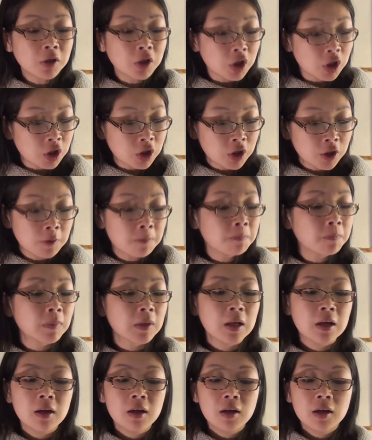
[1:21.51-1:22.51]

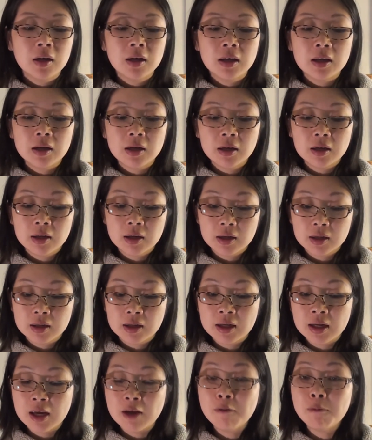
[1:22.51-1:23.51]

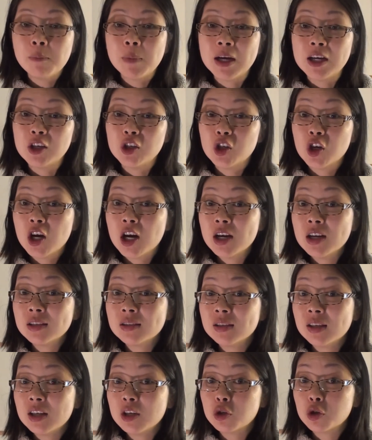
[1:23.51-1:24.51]
to.Give my
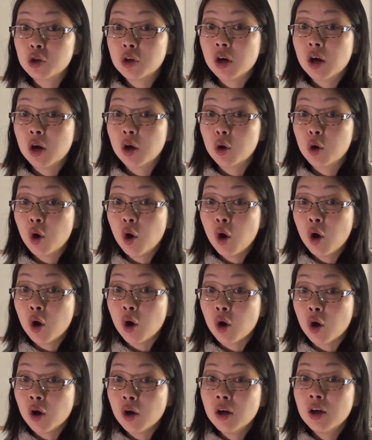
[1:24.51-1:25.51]
Chinese teacher a
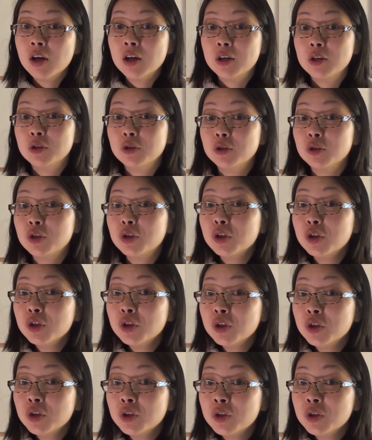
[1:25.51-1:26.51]
call
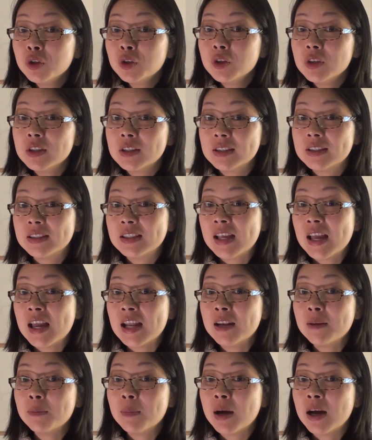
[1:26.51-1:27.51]
to
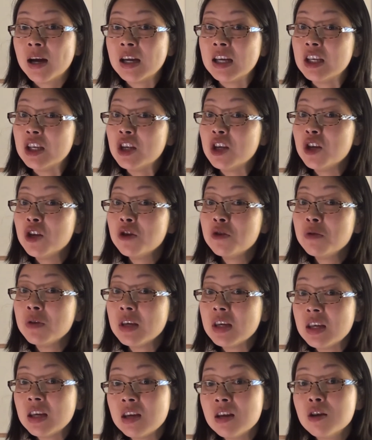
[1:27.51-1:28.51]
send my New
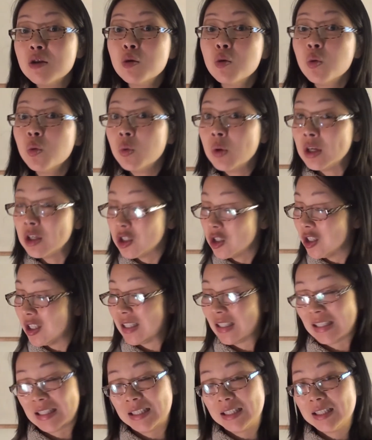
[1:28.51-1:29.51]
Year
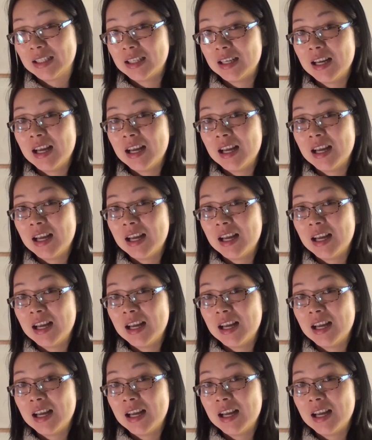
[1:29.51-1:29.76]
wishes.